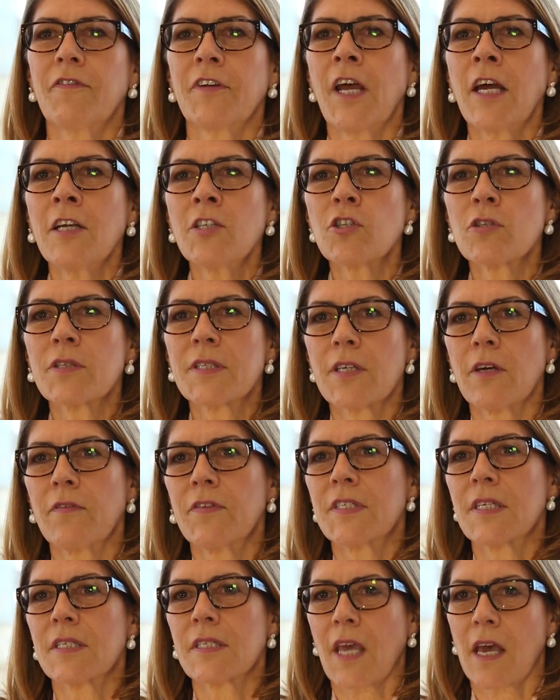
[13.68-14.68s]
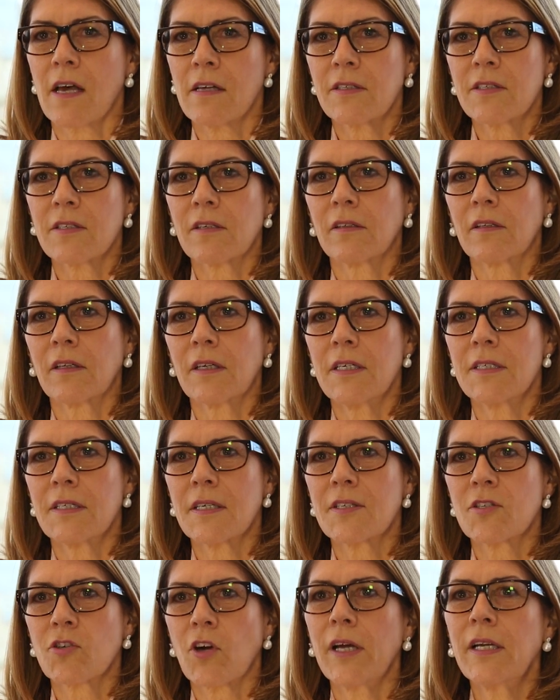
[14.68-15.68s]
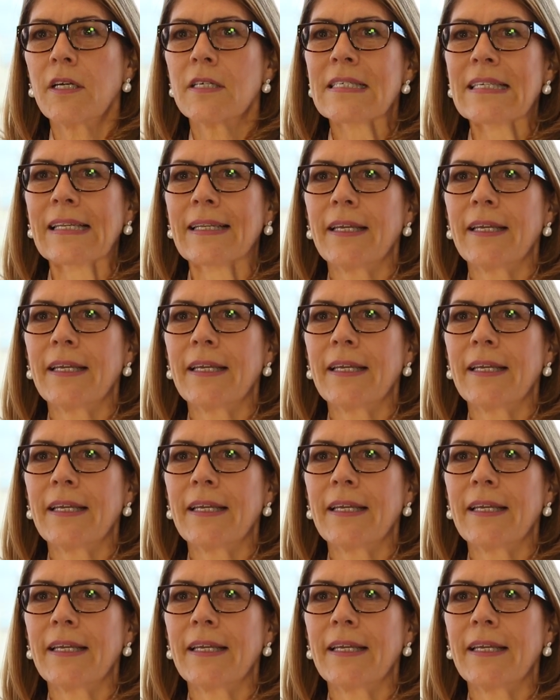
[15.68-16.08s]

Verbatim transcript: The Financial Services Council is Australia's